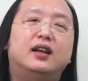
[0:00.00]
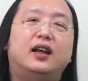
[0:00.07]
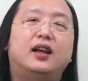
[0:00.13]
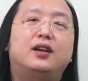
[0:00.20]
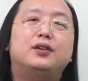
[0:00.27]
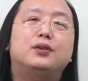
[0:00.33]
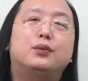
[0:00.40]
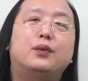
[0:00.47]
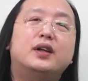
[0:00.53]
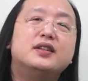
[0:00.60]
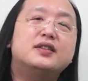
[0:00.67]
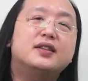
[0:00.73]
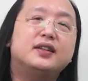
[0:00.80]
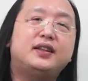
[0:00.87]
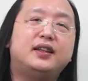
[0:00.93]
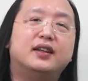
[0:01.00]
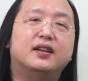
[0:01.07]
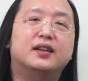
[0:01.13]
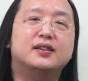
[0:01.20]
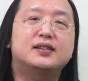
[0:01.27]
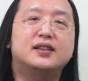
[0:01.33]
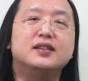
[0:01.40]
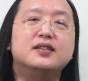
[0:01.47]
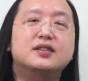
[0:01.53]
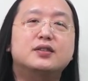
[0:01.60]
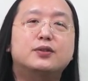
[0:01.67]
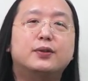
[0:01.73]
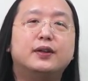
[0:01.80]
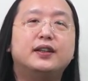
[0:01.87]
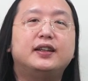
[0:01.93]
Held once a year since
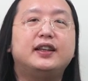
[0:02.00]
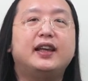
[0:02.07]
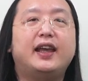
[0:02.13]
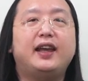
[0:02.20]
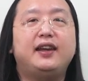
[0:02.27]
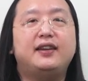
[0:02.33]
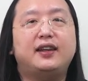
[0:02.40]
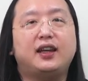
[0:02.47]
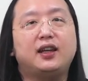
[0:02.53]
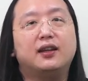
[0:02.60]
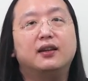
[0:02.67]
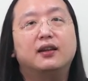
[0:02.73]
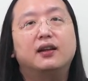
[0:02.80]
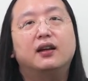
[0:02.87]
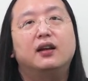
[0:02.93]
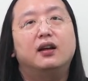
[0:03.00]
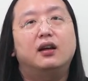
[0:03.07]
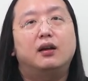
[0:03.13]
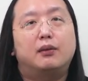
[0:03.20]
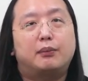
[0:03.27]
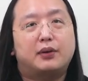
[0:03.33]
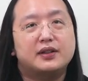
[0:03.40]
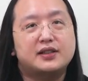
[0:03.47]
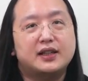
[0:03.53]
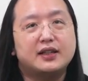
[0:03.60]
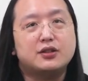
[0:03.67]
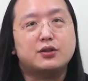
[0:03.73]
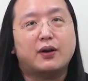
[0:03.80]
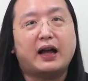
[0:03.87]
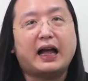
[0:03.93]
2018,
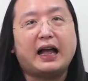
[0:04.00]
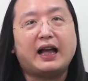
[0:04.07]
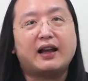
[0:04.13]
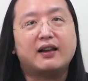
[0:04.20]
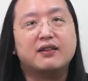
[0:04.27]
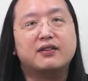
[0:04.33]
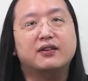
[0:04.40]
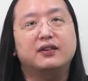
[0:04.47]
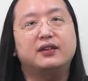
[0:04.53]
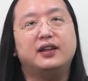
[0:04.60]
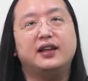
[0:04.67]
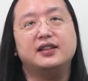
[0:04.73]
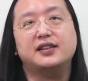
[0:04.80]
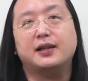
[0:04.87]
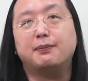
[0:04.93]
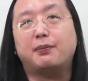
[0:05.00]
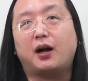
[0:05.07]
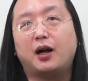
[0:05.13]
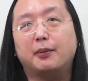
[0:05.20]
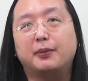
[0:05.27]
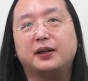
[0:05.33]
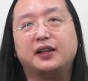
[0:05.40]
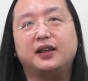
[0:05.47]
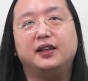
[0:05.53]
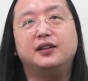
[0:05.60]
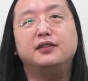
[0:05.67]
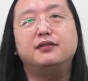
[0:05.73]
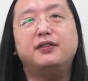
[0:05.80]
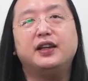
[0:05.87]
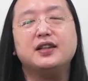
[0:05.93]
presidential hackathon is a public
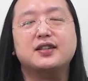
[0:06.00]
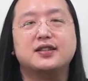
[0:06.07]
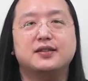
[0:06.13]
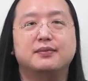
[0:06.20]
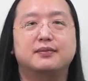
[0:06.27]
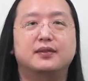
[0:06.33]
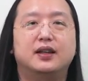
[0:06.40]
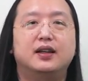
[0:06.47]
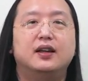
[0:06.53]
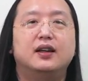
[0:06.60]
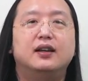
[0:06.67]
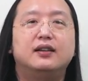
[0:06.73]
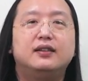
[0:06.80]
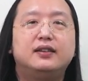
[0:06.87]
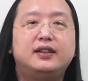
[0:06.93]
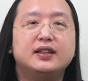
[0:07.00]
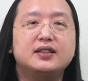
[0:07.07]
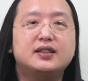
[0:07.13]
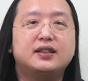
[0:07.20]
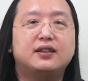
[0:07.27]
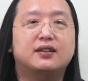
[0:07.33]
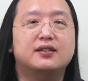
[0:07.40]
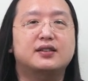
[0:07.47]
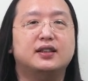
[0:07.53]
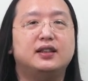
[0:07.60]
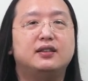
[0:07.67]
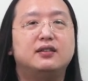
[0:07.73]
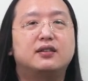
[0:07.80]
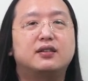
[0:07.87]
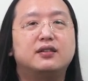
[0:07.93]
innovation. This year's
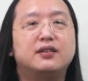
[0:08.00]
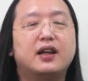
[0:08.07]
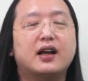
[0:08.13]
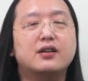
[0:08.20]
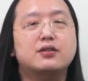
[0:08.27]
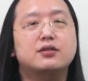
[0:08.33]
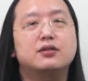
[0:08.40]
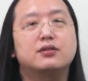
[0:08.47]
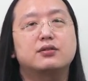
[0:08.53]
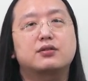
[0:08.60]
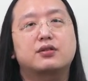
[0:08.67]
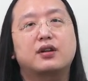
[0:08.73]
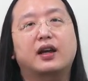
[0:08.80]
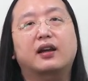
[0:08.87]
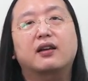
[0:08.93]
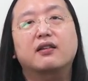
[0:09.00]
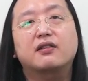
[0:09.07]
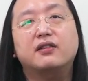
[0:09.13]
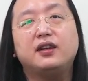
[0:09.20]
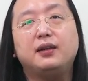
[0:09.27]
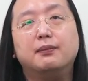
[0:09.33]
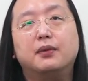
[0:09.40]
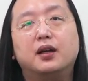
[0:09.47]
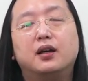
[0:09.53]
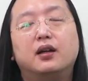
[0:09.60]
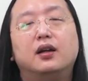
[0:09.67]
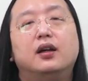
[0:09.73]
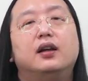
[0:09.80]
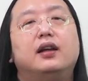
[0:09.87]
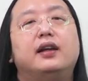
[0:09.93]
international track theme
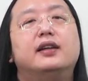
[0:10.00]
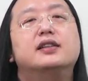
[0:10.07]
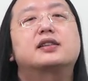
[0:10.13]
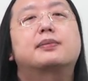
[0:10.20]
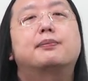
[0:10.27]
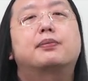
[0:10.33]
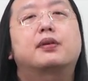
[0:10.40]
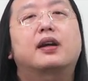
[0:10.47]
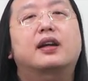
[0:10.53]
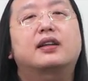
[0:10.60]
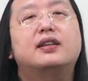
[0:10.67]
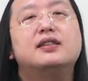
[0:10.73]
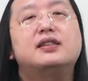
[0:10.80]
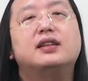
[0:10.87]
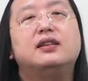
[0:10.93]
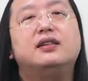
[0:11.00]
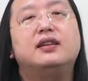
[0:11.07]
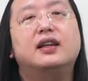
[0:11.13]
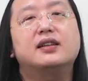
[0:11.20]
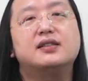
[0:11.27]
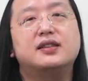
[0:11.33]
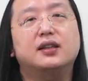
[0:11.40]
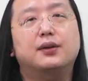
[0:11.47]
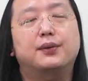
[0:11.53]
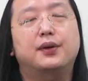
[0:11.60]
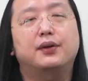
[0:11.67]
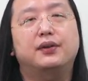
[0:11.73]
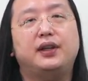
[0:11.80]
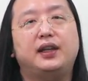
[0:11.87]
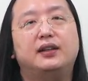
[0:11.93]
is practicing net
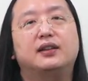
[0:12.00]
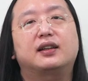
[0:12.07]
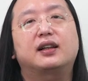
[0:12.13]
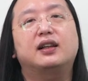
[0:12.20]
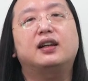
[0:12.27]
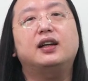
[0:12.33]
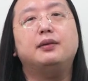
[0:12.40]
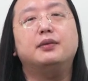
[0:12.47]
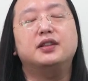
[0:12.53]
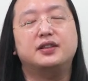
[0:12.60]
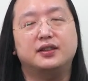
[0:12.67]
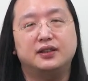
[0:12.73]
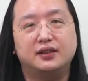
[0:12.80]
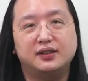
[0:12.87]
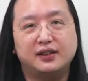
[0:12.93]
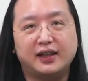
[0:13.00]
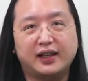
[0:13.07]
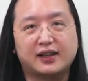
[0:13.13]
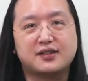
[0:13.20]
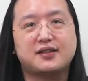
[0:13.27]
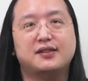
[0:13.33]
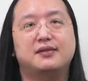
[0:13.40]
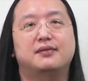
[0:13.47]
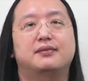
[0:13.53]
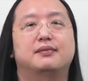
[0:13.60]
zero in climate action.